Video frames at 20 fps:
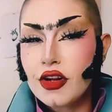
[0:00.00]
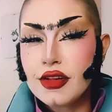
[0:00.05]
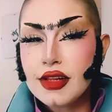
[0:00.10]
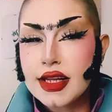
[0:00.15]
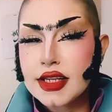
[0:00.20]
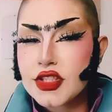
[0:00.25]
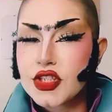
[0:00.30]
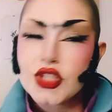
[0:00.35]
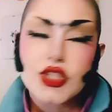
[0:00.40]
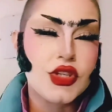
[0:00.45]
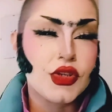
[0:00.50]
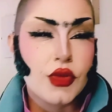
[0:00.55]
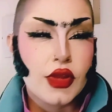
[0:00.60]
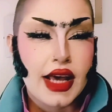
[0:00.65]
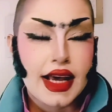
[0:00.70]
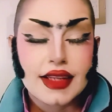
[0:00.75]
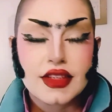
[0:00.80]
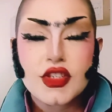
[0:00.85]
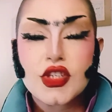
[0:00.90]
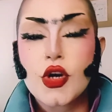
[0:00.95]
Let's do
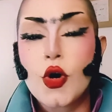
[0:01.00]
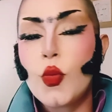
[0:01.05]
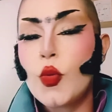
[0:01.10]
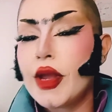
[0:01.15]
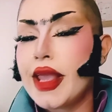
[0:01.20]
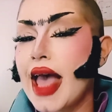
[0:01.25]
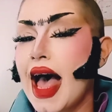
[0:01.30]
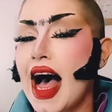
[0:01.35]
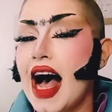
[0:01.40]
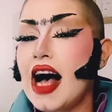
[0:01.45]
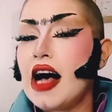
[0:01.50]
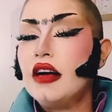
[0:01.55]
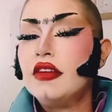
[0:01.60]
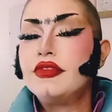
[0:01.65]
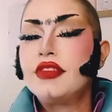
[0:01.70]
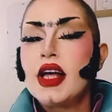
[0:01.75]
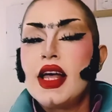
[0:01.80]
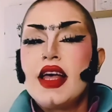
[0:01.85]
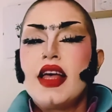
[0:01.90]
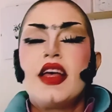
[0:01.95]
that. So we have
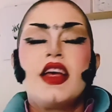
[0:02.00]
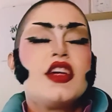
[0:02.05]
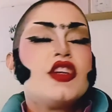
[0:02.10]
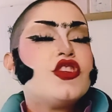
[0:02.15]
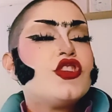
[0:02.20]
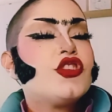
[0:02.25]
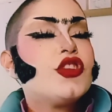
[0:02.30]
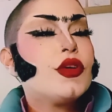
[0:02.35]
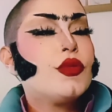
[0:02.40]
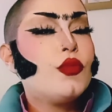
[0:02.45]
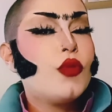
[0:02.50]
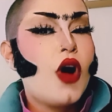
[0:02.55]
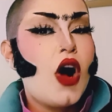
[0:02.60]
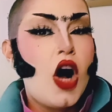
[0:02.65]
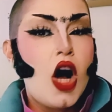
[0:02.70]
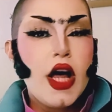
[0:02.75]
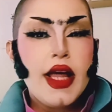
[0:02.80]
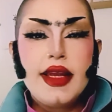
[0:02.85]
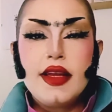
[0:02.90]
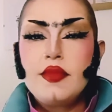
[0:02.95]

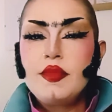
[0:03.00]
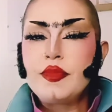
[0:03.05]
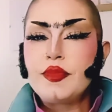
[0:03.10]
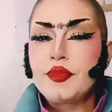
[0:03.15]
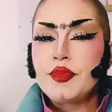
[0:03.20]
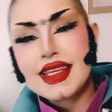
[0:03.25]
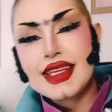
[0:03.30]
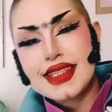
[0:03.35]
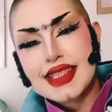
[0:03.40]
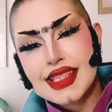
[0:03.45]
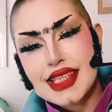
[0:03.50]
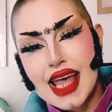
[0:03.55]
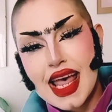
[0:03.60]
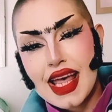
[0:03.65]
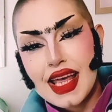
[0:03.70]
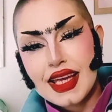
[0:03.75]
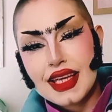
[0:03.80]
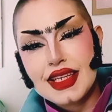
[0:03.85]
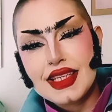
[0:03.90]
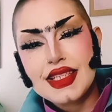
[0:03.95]
Sharon
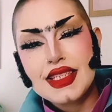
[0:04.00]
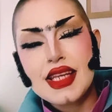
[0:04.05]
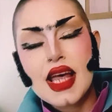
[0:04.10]
says,